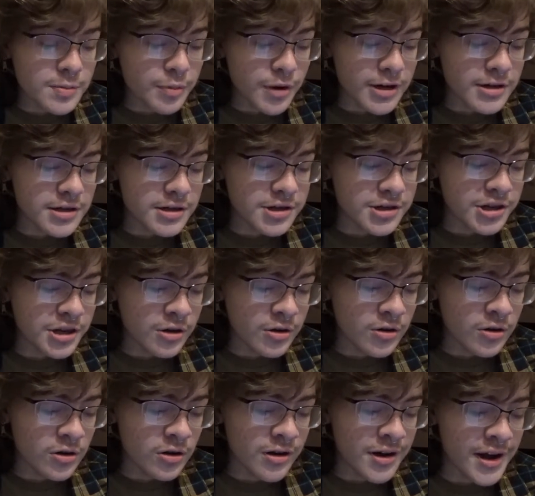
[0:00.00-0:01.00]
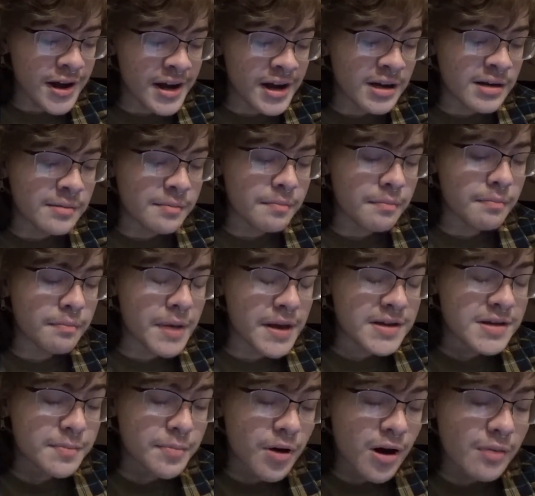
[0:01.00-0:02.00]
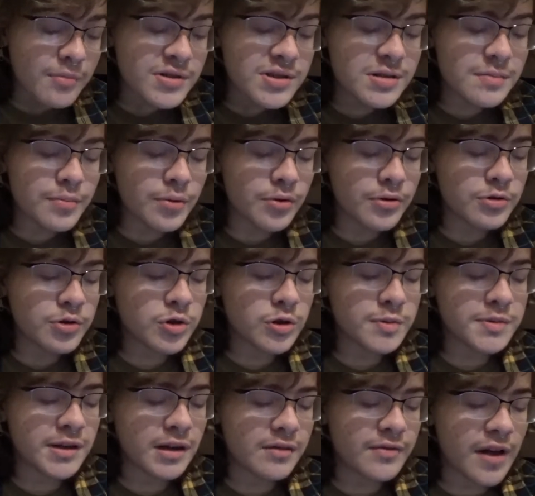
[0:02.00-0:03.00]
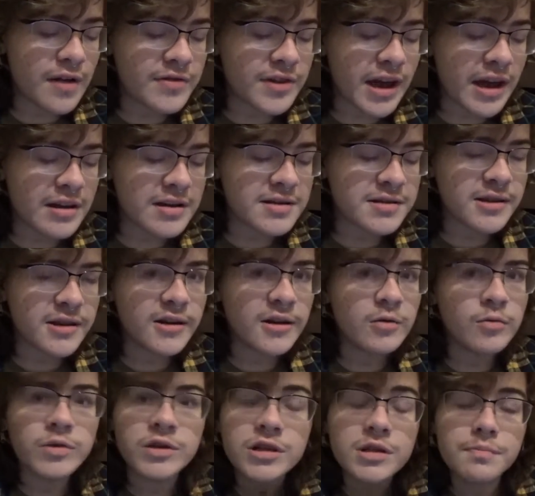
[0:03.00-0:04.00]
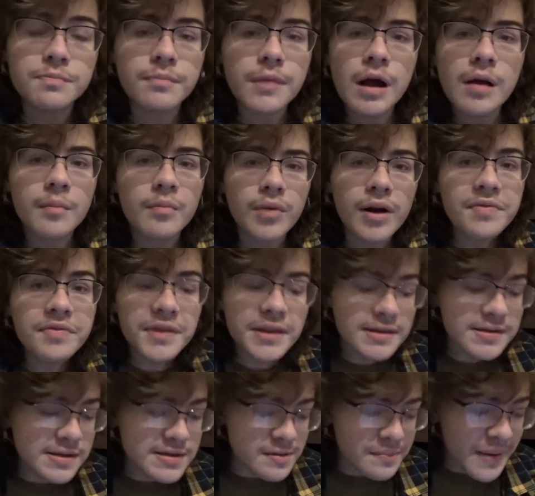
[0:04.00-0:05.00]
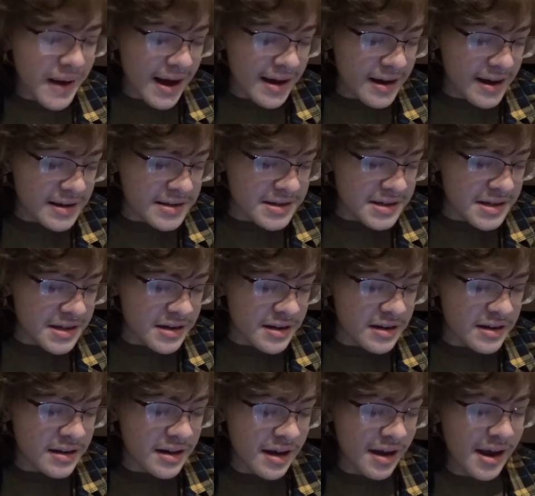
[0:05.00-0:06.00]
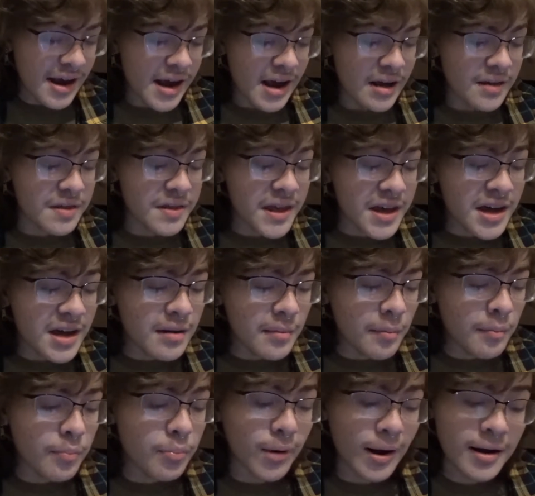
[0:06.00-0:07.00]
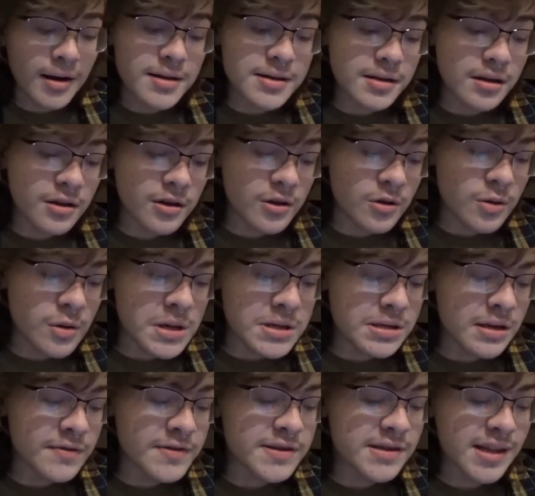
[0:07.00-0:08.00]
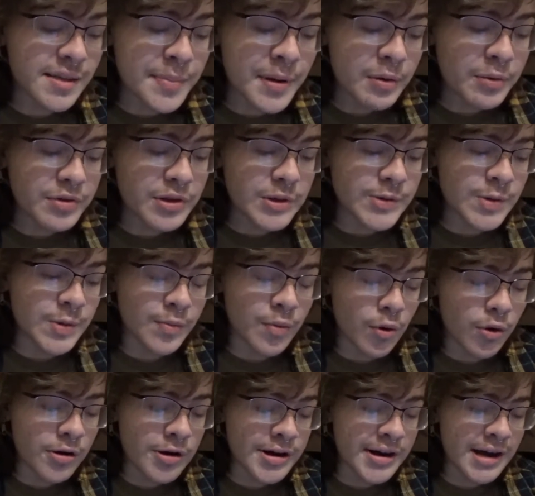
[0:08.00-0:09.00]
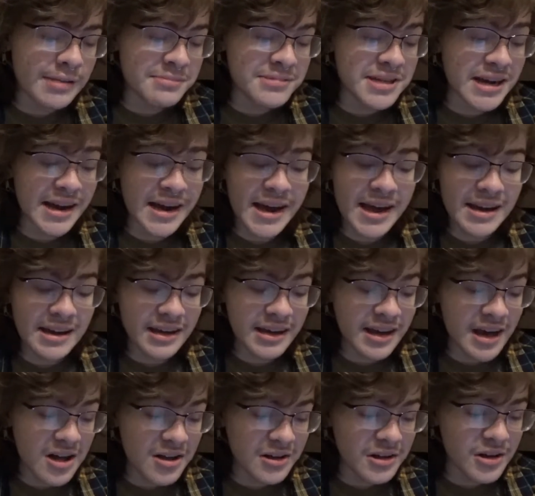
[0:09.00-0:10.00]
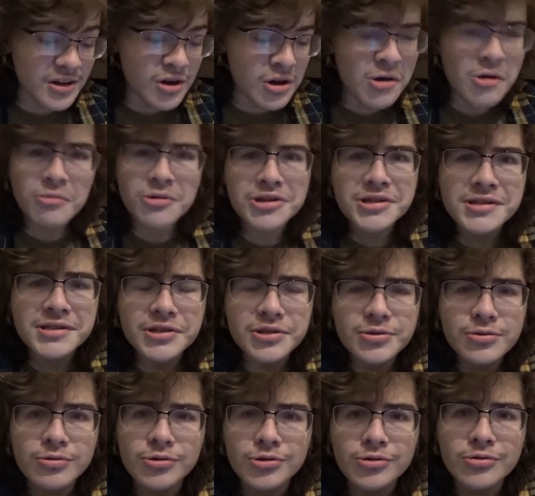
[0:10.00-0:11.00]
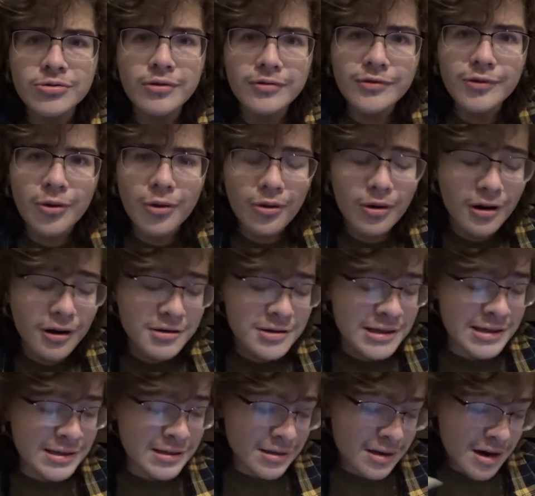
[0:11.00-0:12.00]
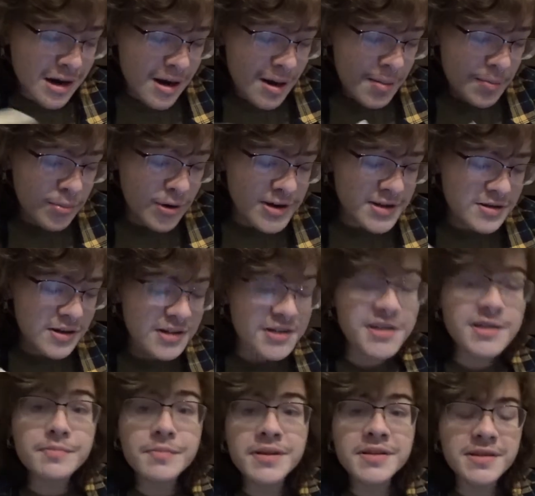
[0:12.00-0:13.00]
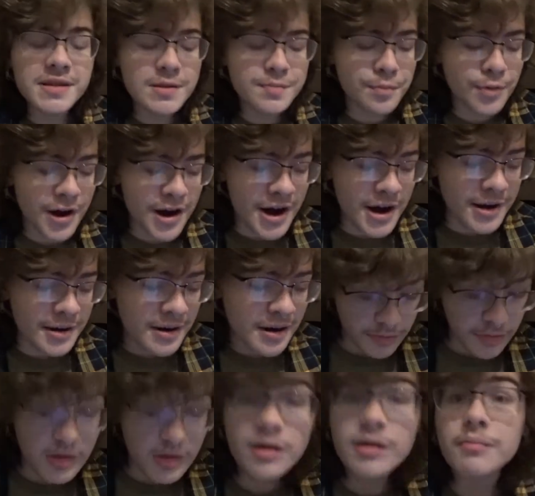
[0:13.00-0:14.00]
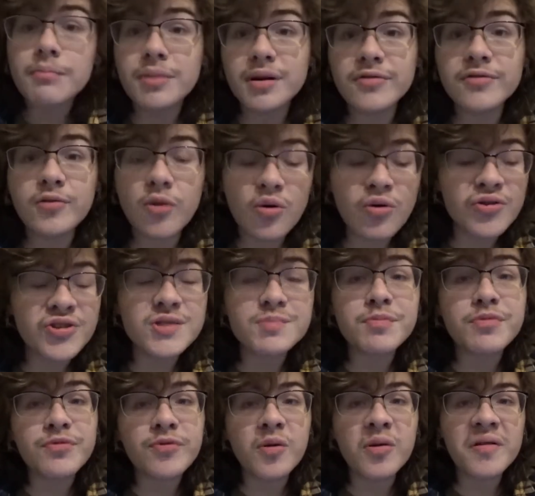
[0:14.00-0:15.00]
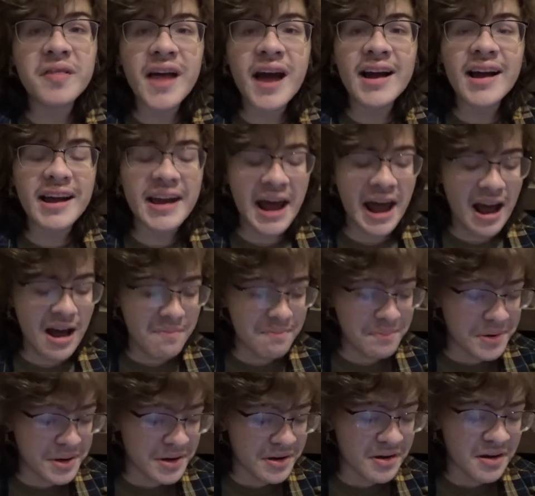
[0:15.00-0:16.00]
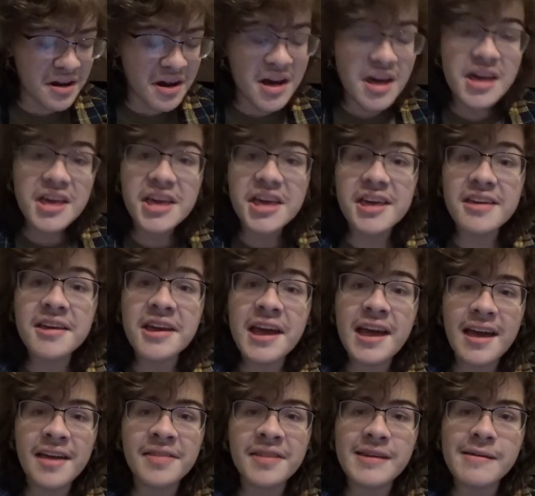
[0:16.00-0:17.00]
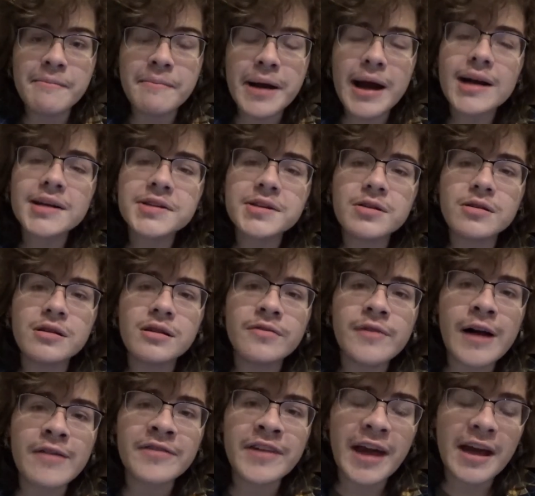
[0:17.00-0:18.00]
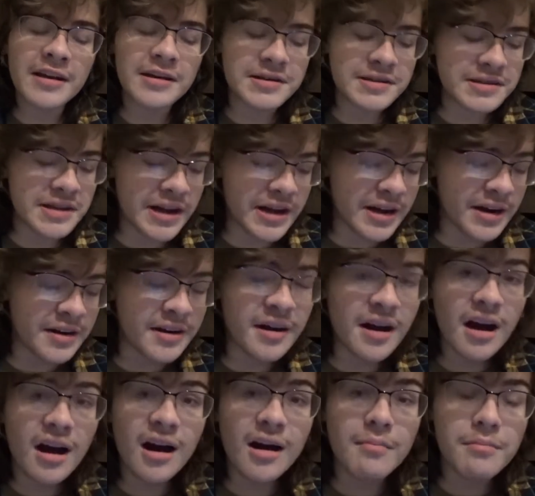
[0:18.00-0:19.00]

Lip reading: Brett to general and makes a promise to pull the troops out of Afghanistan, which Brett thinks is a bad idea. And then Brett is accused of sleeping with this reporter named Diana Kelly, which isn't true, of course. Prescott dismisses Brett, but of course, before that can happen, he and the ambassador of Afghanistan, a